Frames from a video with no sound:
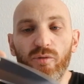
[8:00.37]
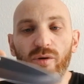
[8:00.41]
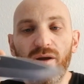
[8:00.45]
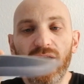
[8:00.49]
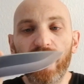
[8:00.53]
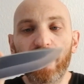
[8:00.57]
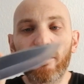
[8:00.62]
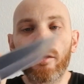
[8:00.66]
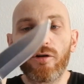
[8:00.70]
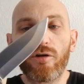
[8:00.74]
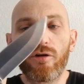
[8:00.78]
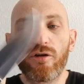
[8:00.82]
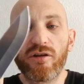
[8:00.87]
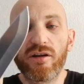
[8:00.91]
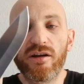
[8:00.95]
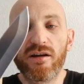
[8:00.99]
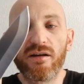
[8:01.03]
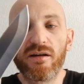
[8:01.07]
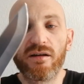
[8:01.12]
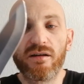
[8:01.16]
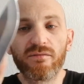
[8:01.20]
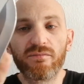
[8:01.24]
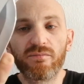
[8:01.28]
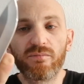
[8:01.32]
wear through
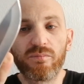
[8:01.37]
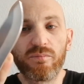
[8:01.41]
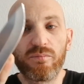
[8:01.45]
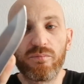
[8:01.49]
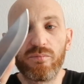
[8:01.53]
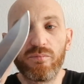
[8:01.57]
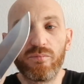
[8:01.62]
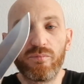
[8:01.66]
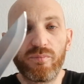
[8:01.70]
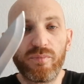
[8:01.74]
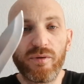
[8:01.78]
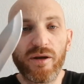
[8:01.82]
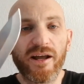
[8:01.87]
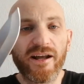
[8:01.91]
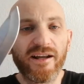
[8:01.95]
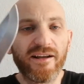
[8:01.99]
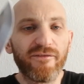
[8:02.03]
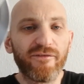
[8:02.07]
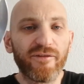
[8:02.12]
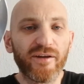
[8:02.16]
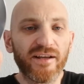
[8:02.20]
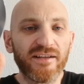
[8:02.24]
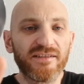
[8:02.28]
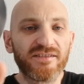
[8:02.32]
the blade
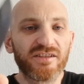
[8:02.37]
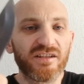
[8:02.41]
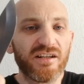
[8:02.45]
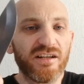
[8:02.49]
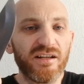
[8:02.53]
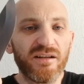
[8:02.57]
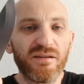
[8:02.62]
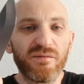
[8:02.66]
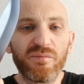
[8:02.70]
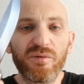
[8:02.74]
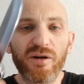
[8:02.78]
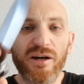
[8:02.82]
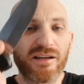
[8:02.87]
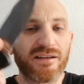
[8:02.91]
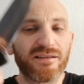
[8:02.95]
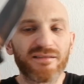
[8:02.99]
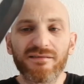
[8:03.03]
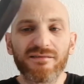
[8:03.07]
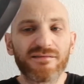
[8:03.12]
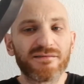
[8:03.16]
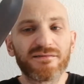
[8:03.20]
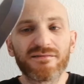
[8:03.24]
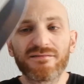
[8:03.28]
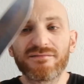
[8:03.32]
eventually,
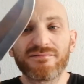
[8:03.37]
but